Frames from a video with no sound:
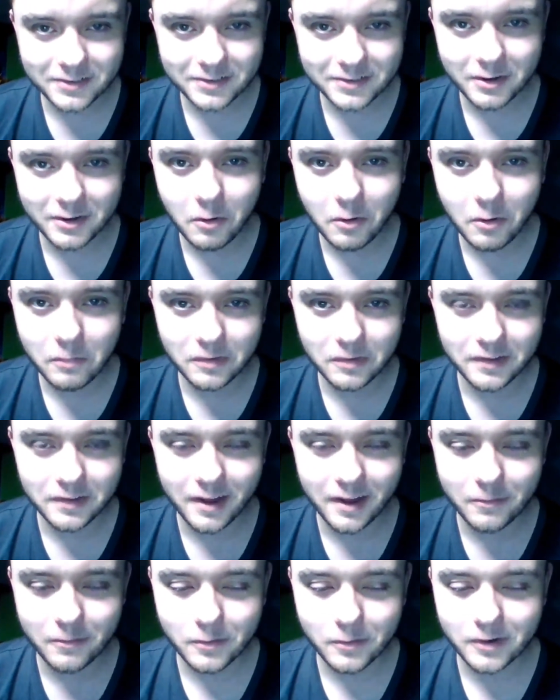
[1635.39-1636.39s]
So hopefully
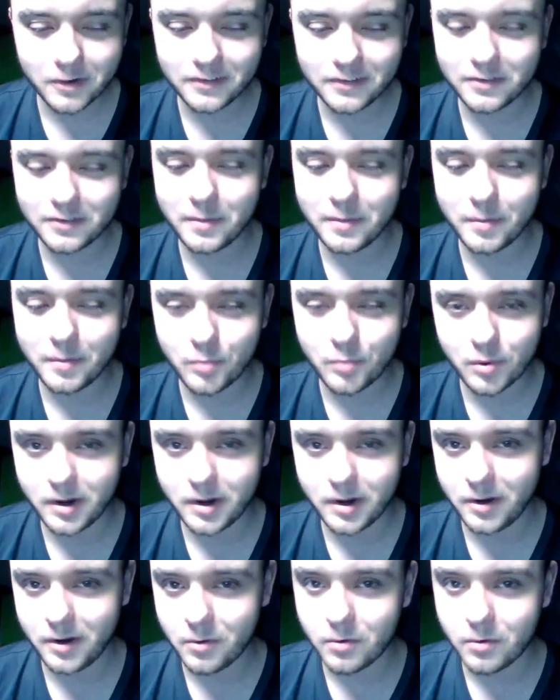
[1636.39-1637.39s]
that works. It'll be
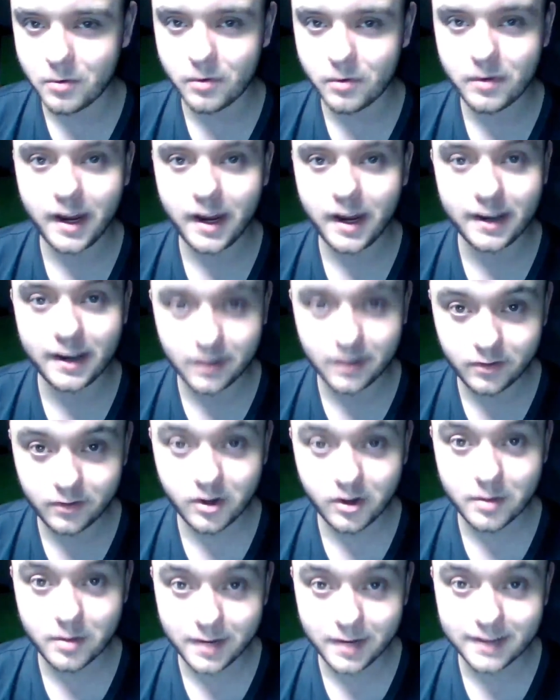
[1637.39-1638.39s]
pretty cool and
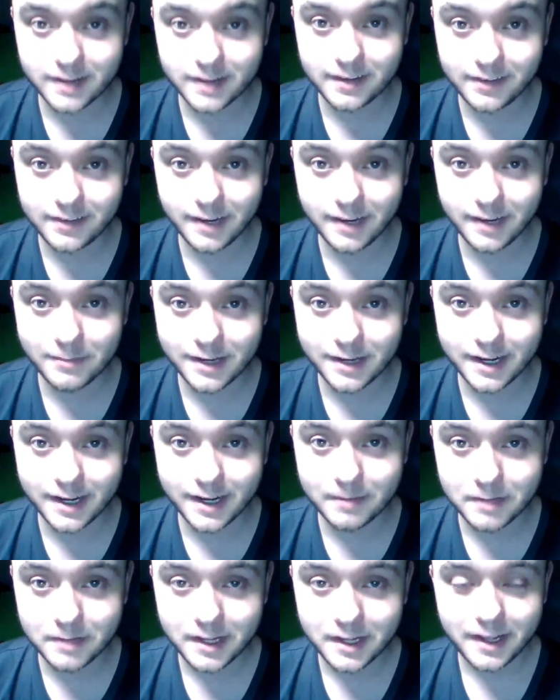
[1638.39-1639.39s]
disturbing at the same
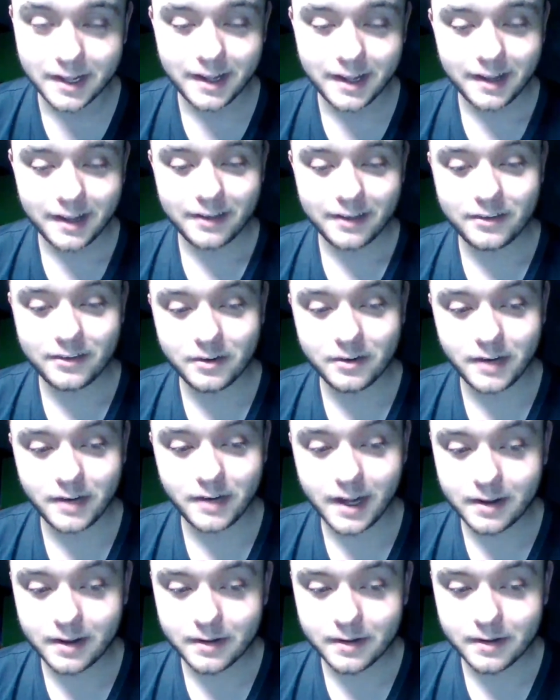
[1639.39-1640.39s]
time. So
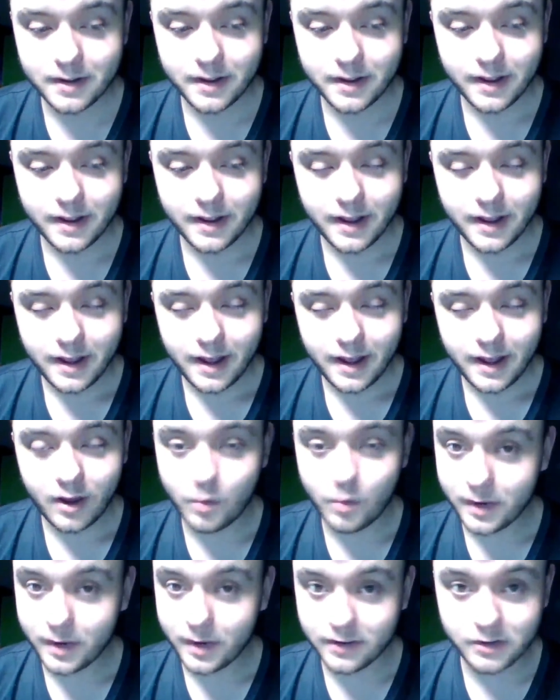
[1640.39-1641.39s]
yeah, I
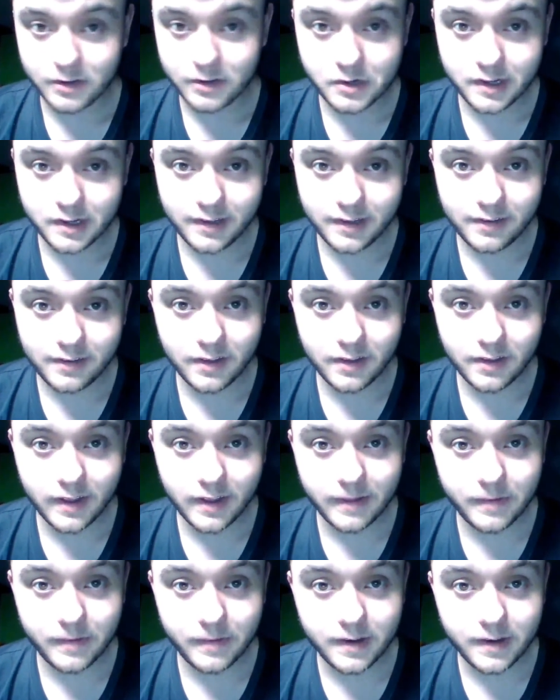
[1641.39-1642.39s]
hope you guys enjoyed this. Hit
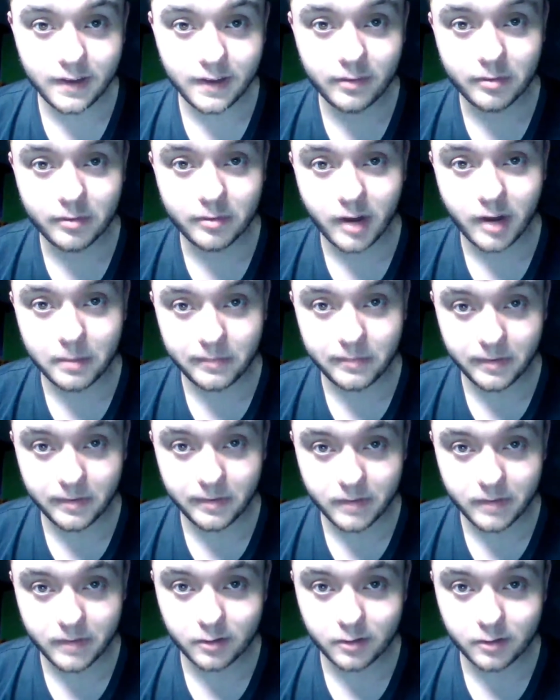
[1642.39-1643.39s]
like if you did, subscribe if you
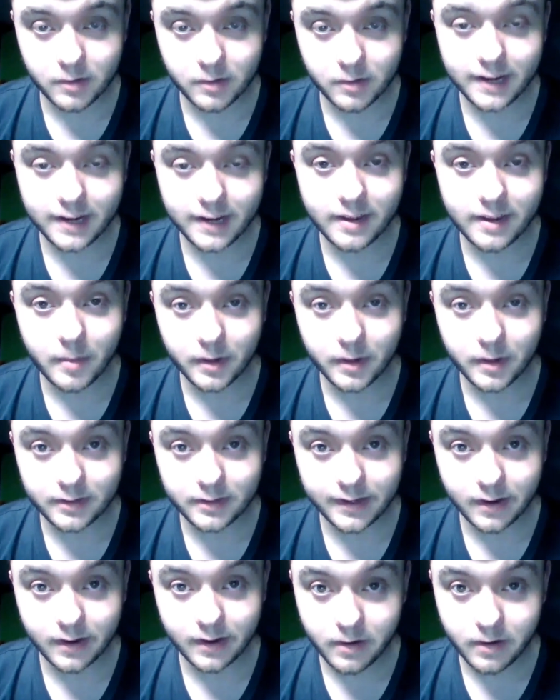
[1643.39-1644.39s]
have not already, hit that bell
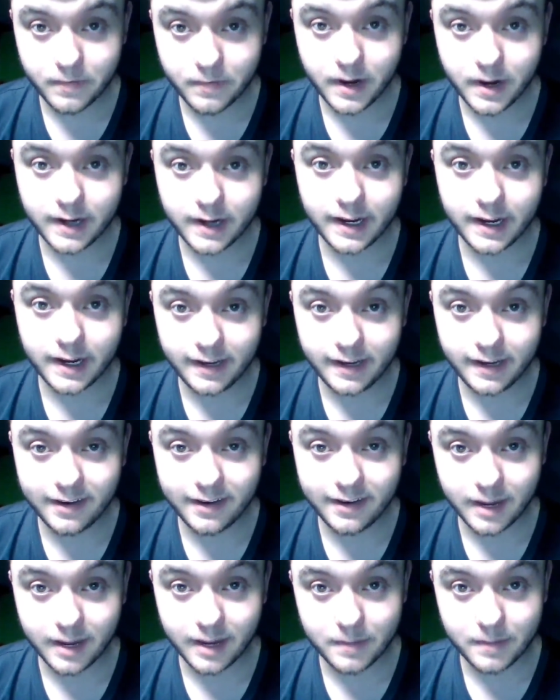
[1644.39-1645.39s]
to get notified
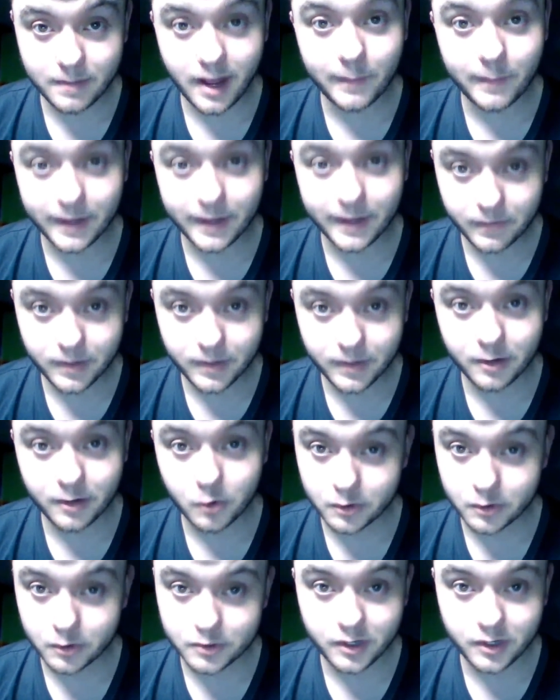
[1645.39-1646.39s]
anytime I make a video
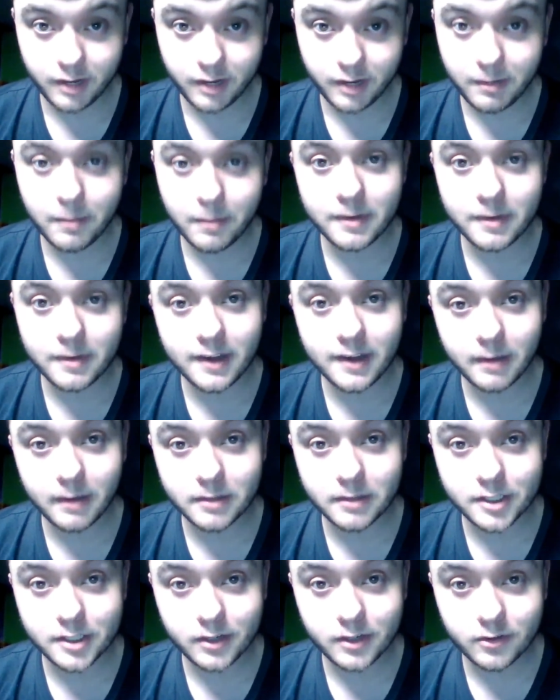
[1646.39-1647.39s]
or a stream. Keep up to date with
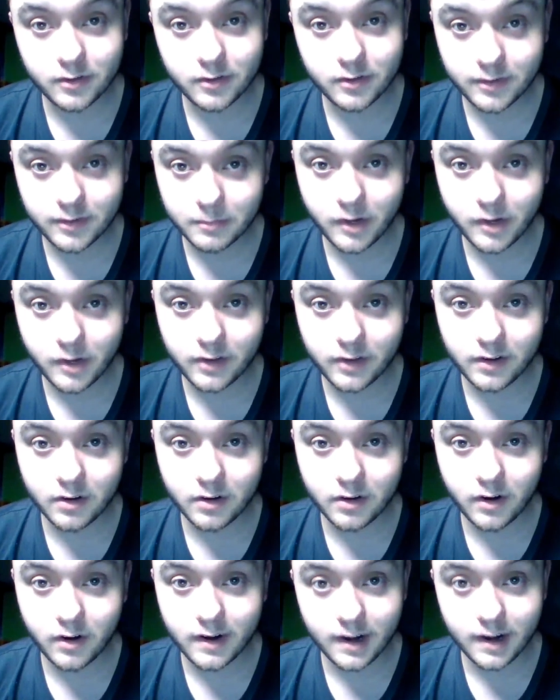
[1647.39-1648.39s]
the channel. There's always something crazy
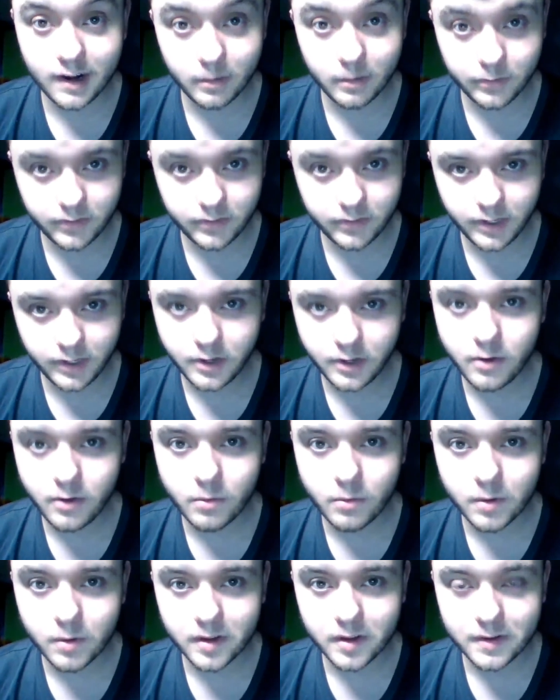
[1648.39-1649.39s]
going on, and I will see
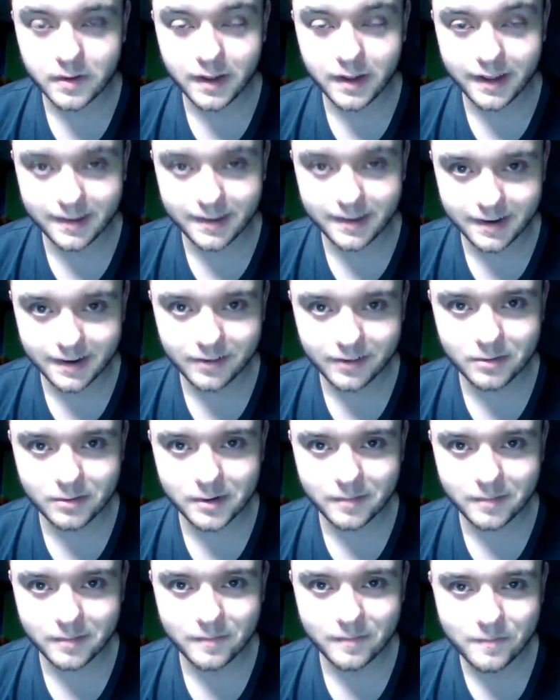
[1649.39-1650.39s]
you in the next
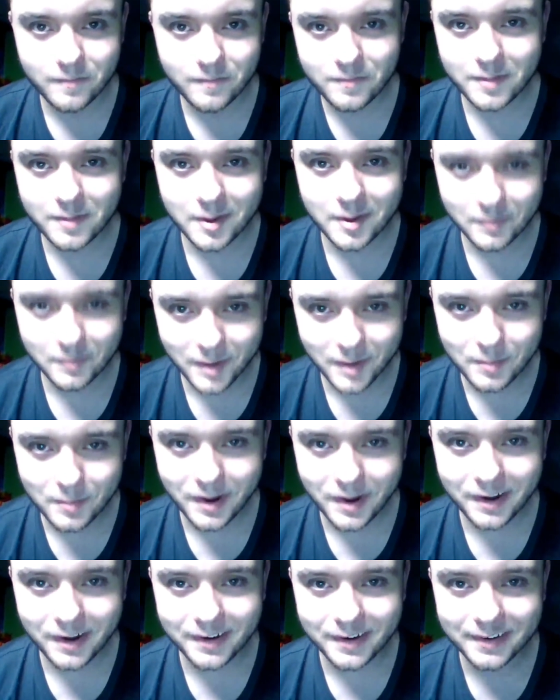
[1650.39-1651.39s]
one. Bye
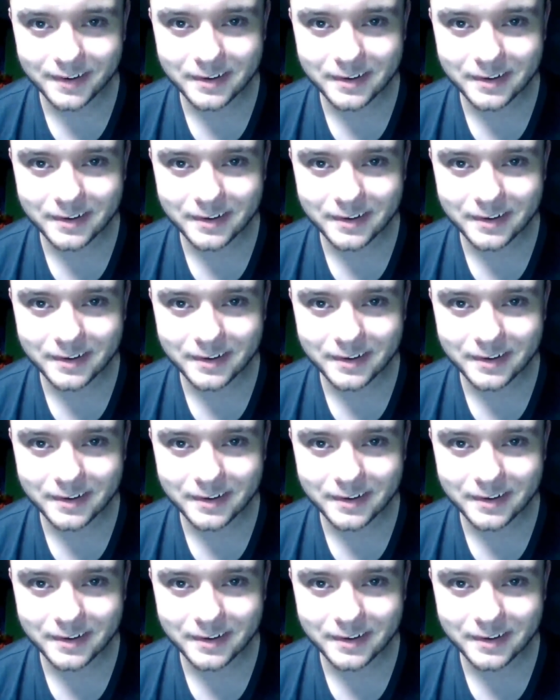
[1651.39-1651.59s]
bye.